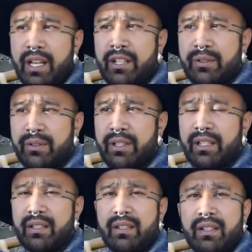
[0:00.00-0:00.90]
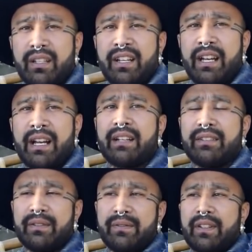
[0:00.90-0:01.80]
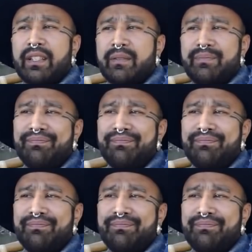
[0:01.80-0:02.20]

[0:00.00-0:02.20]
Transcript: actual like act of like,